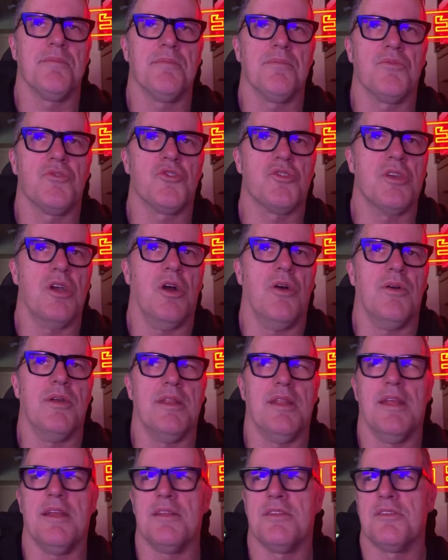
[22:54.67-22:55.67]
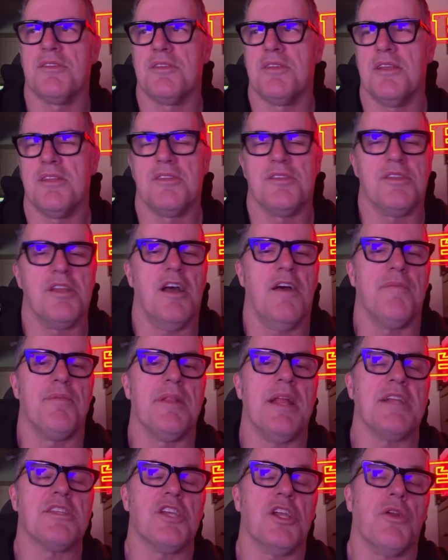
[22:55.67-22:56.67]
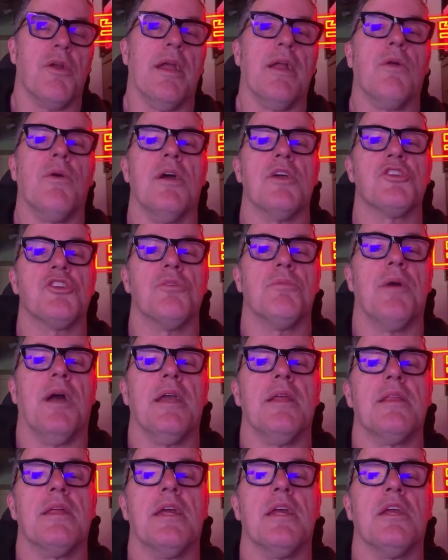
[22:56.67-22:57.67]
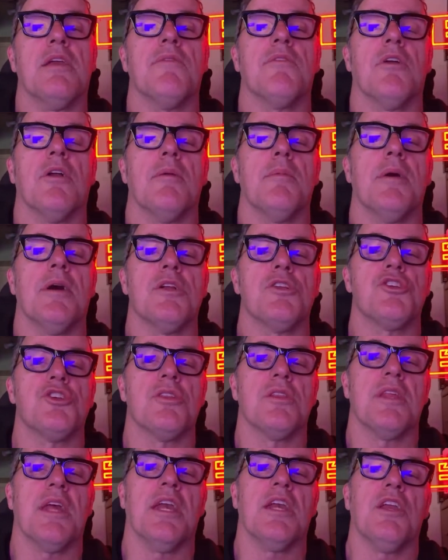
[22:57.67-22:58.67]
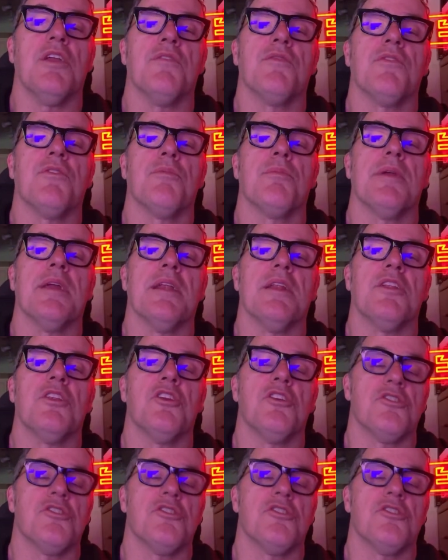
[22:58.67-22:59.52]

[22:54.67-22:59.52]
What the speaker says: So it's tough, but that's a great question, Mike. Thank you very much, and thank you for being a new